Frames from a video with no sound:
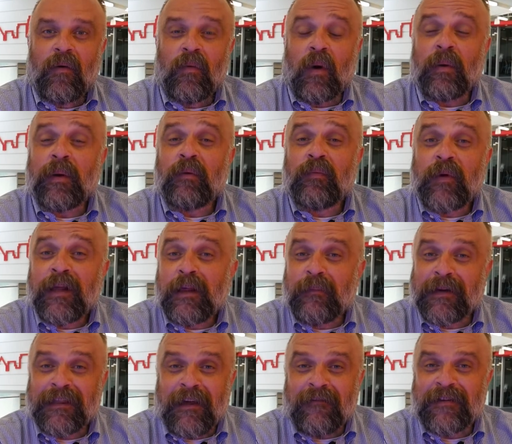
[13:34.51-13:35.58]
Well, we really
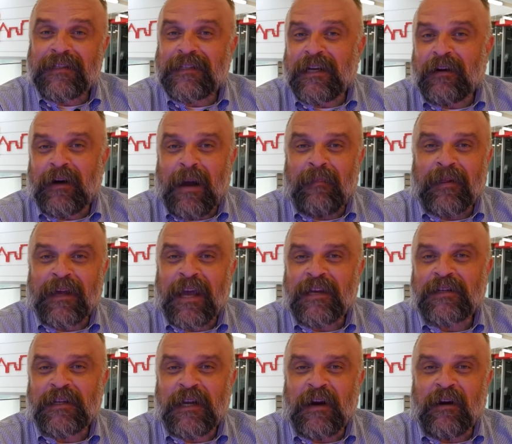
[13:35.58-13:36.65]
would love to see your
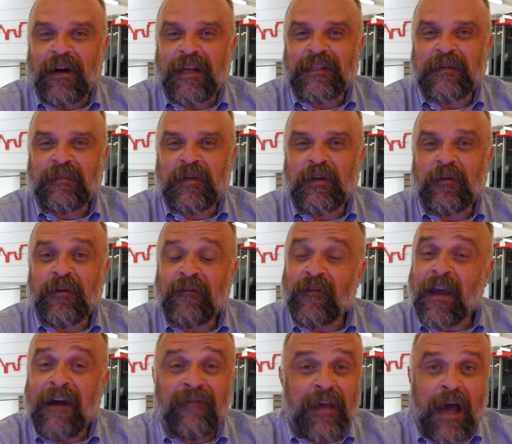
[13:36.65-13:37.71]
application here at SMU. If you
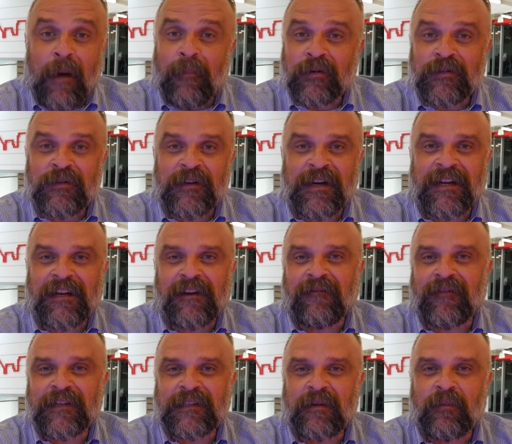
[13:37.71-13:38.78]
have the opportunity to
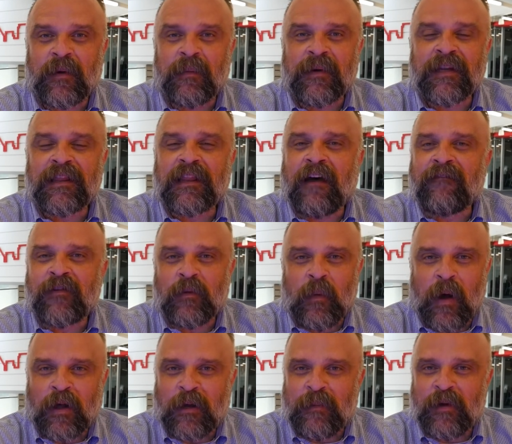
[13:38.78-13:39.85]
visit, we would love to
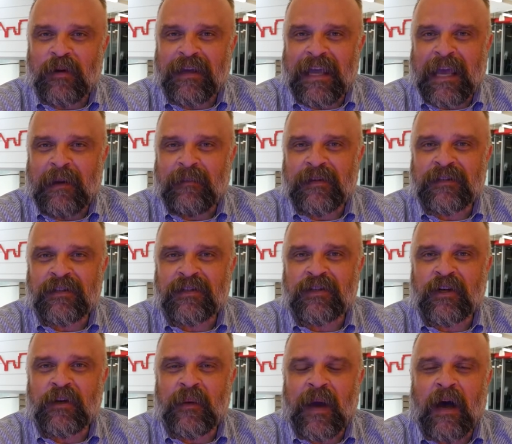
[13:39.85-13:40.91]
welcome you to campus to show
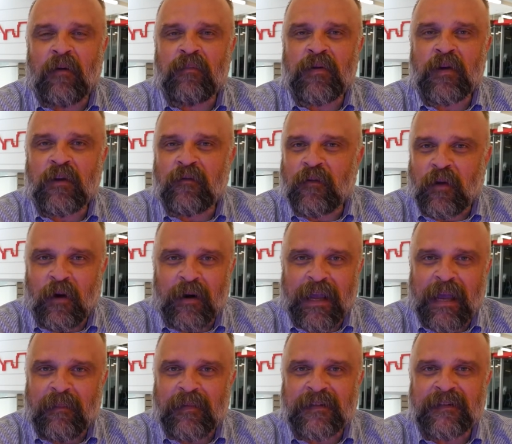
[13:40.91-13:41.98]
you how beautiful our
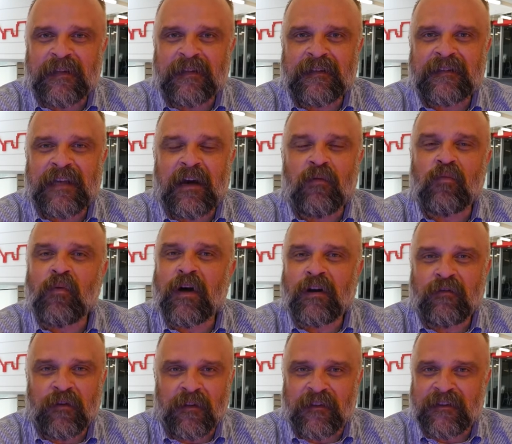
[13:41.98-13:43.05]
campus is, how
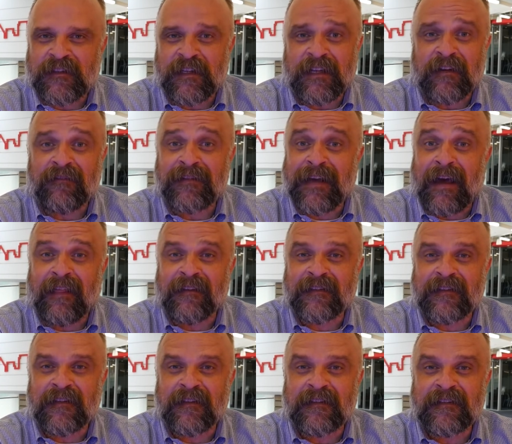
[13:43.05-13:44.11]
wonderful the city of
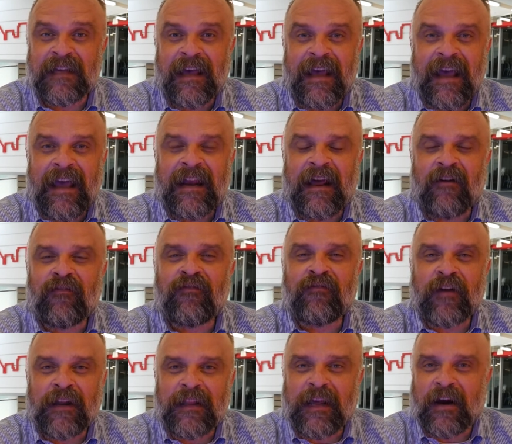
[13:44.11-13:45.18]
Dallas is, and how
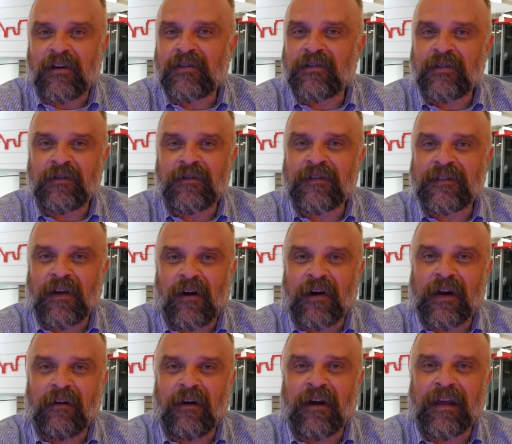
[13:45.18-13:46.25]
friendly our students are
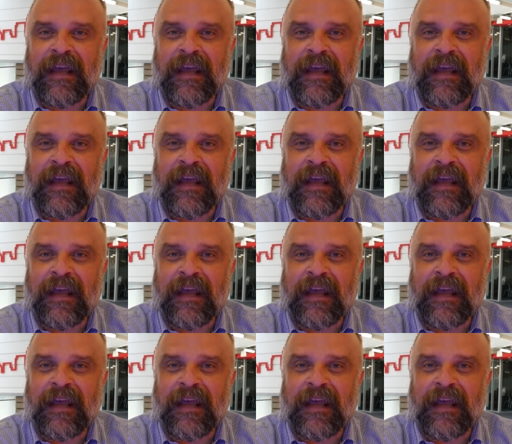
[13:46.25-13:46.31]
here on